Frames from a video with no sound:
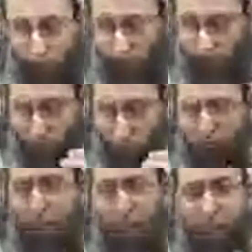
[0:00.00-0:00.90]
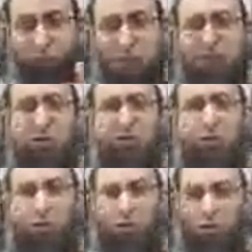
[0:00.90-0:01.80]
the locality
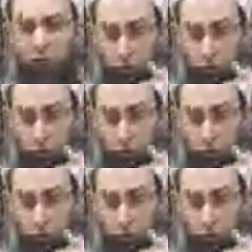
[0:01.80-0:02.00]
includes